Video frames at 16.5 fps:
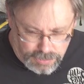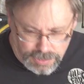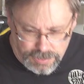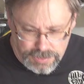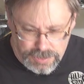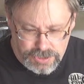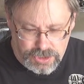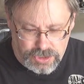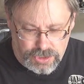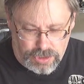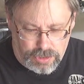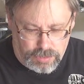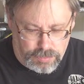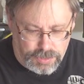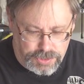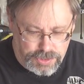Now this is
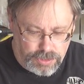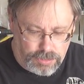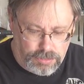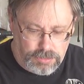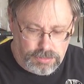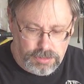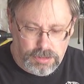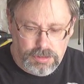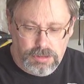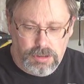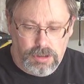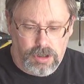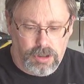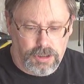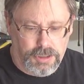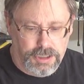our original
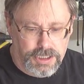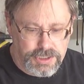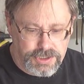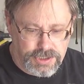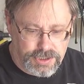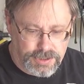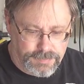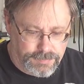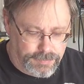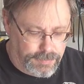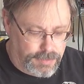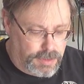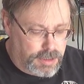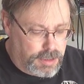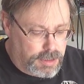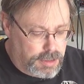harness
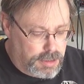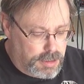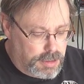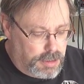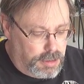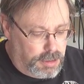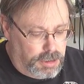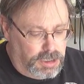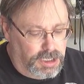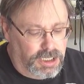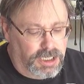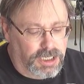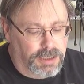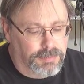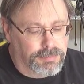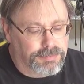
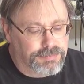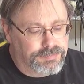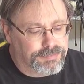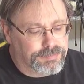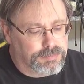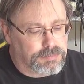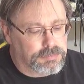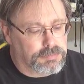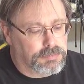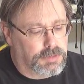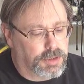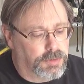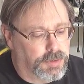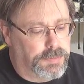that we